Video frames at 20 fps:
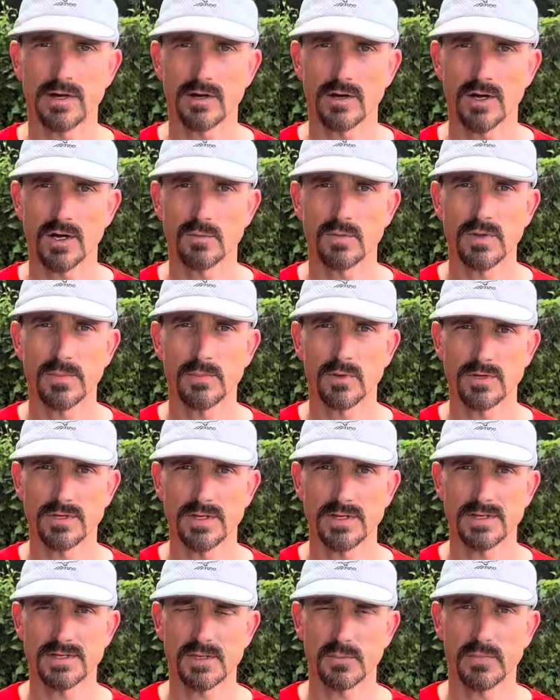are going to be
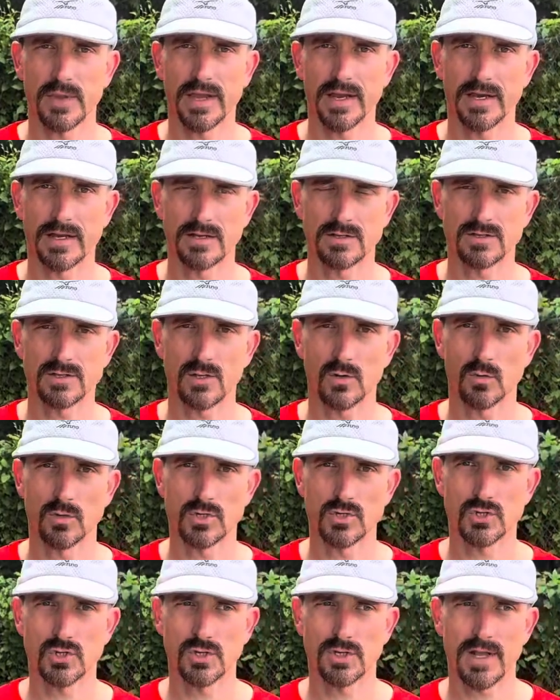participating. So we
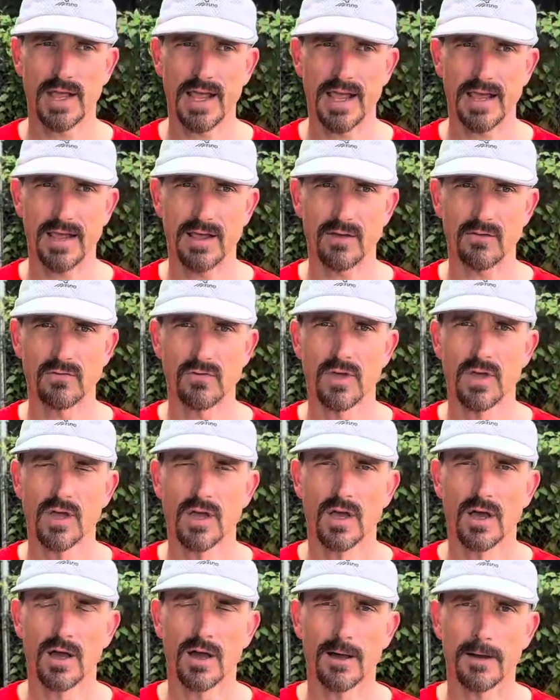should have
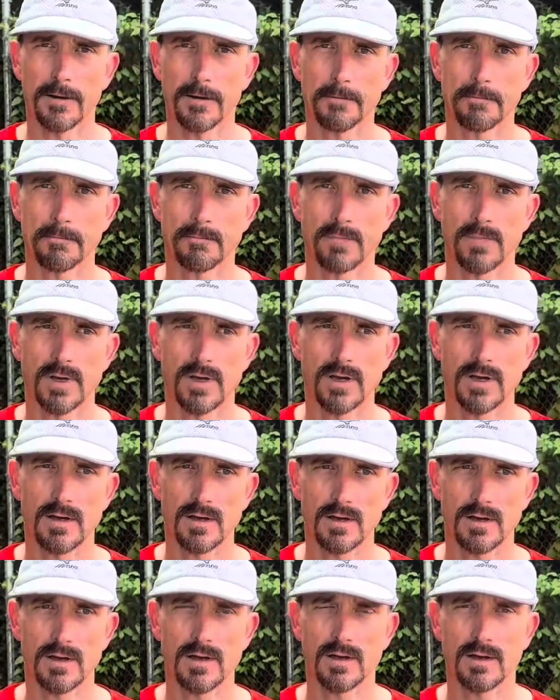
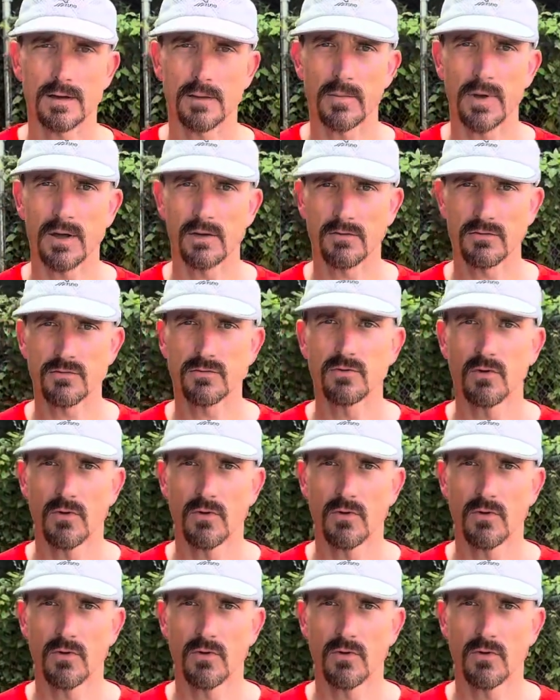about